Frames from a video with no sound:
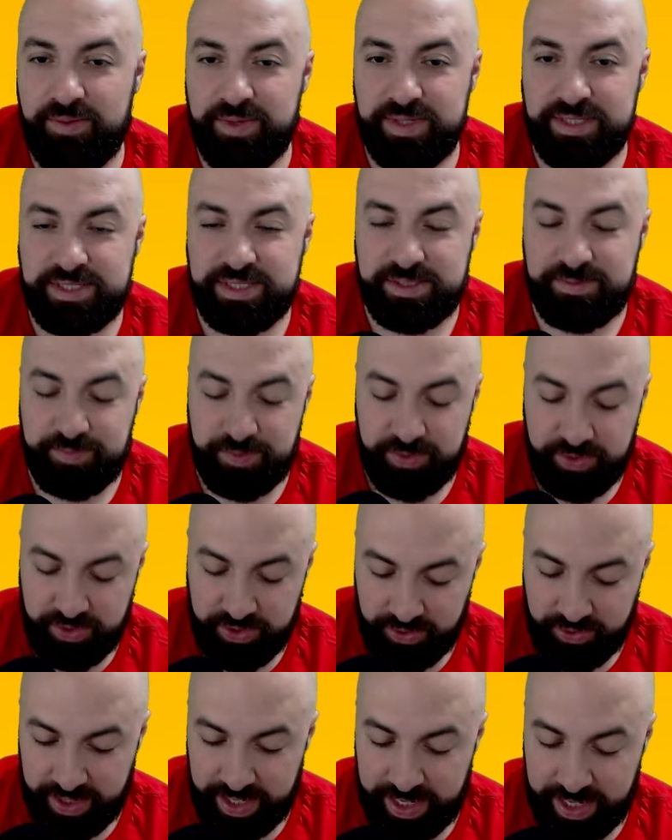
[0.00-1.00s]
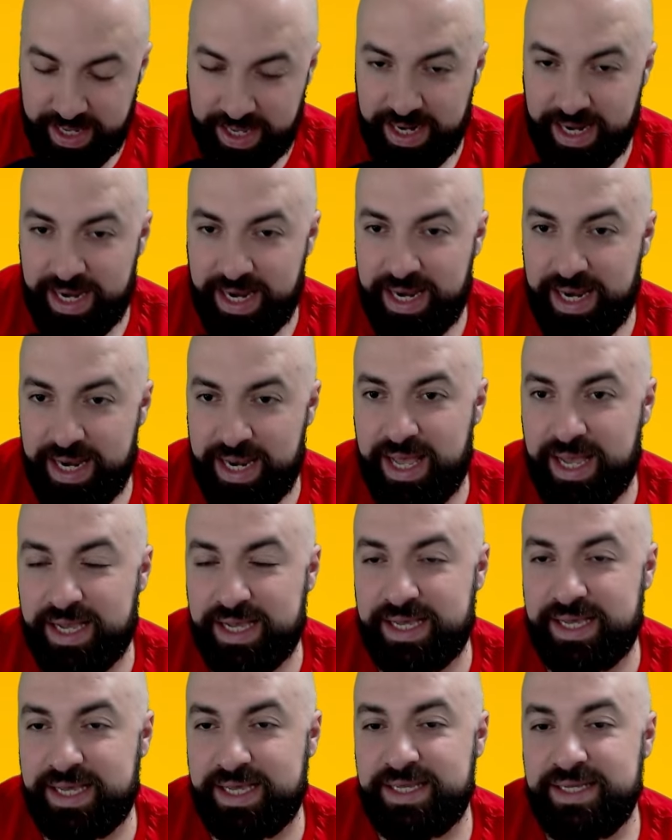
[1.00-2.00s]
was just pure
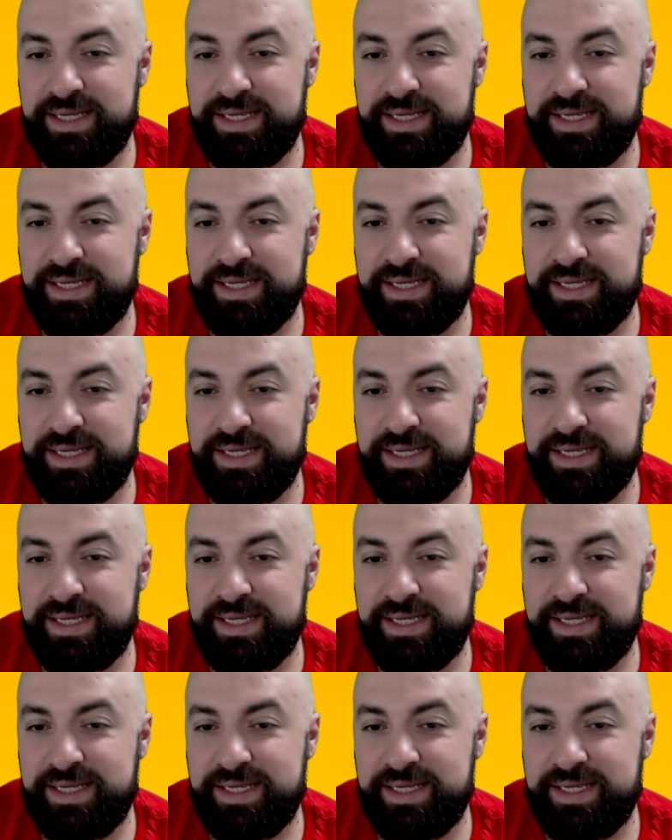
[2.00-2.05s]
luck.